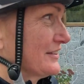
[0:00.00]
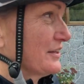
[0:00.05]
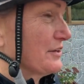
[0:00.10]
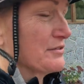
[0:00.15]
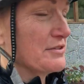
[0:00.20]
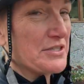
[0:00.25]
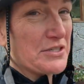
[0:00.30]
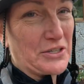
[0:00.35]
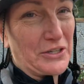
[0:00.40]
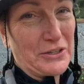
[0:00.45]
It
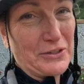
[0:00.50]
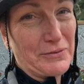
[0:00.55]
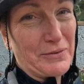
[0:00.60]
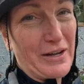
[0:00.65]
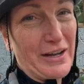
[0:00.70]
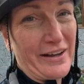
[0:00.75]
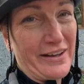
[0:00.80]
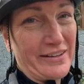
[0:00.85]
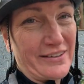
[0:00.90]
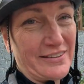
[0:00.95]
was a good
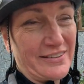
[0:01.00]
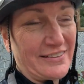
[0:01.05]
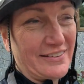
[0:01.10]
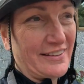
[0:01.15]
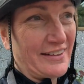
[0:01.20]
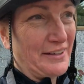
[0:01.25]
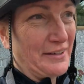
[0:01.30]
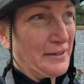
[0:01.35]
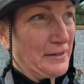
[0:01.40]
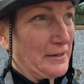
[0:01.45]
ride.
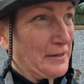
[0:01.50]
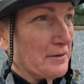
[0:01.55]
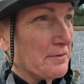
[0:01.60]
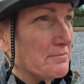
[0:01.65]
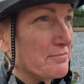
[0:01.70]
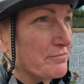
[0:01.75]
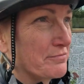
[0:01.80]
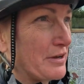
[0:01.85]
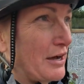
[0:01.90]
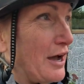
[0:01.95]

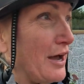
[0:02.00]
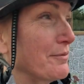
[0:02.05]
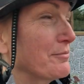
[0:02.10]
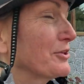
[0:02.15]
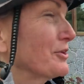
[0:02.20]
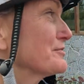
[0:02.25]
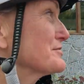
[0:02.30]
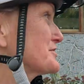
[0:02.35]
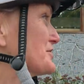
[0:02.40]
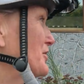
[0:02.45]
I'm
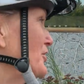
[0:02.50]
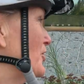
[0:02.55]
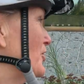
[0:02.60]
close to